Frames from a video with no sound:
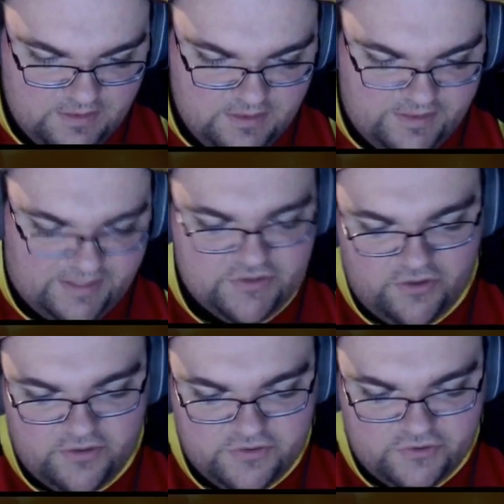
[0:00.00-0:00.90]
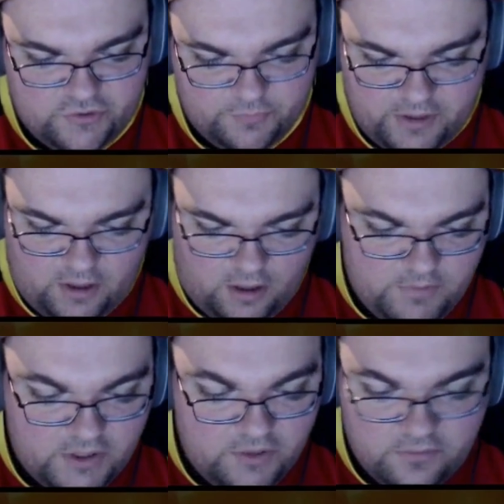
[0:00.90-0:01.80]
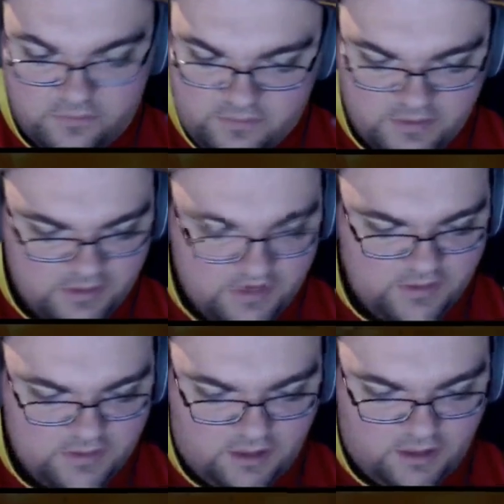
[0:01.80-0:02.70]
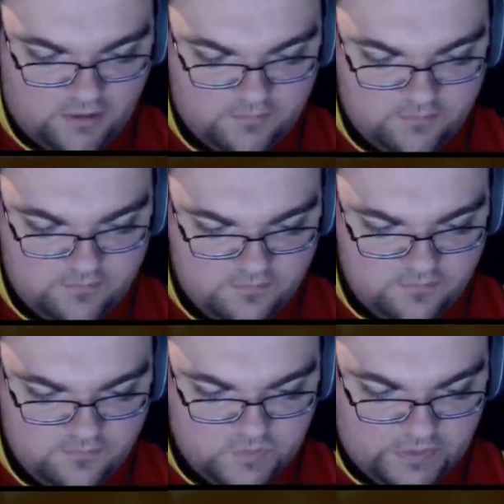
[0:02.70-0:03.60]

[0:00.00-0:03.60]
Next card is our super combo. It's one of the